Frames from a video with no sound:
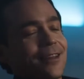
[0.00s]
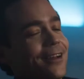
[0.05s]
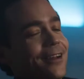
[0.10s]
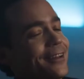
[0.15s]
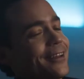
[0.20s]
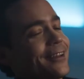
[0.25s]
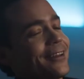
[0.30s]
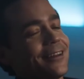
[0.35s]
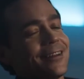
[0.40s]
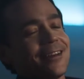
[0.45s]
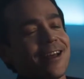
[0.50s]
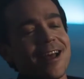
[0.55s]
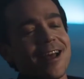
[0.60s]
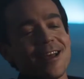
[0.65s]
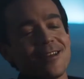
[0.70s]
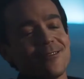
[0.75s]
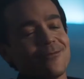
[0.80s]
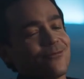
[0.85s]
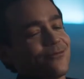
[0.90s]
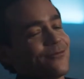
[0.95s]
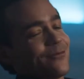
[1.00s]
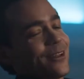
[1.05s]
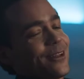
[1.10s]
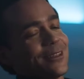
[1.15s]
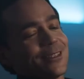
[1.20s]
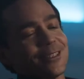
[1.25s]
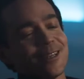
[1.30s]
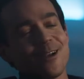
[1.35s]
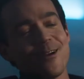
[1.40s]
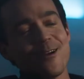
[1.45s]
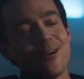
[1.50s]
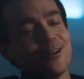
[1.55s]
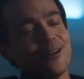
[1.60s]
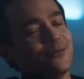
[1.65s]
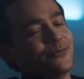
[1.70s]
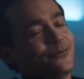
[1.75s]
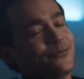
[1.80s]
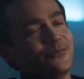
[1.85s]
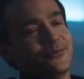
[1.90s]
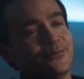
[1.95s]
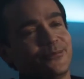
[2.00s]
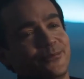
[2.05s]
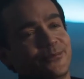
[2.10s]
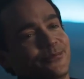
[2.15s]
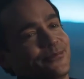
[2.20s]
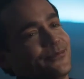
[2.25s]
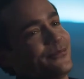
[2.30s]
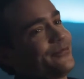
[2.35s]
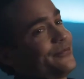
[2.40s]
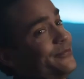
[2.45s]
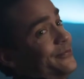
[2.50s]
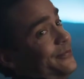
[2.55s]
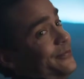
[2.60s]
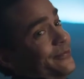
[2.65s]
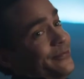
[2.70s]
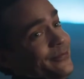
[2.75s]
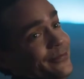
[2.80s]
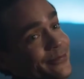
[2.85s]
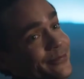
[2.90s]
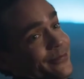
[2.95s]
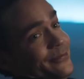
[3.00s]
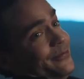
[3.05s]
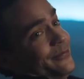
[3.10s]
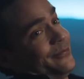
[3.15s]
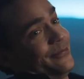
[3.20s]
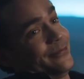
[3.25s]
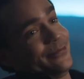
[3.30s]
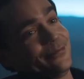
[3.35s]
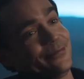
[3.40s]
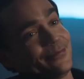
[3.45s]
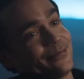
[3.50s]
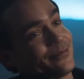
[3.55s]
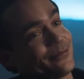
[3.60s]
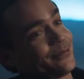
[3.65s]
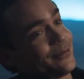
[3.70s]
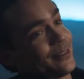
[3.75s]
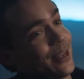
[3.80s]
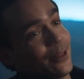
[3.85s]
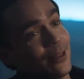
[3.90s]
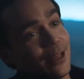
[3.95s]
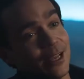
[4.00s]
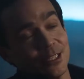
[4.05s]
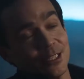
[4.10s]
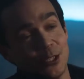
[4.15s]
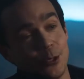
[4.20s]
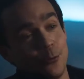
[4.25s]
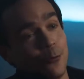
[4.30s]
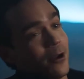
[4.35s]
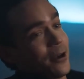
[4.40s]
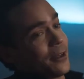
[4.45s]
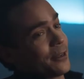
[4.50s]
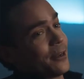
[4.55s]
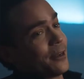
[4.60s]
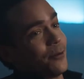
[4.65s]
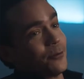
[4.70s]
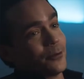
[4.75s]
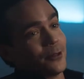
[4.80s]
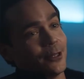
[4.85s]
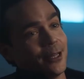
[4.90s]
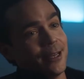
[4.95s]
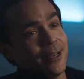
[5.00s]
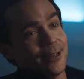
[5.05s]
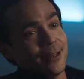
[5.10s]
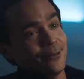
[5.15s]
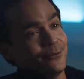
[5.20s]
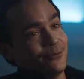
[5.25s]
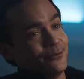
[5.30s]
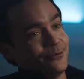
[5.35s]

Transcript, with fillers: lucky today. Let's hear it. Okay. Unless you want to come clean.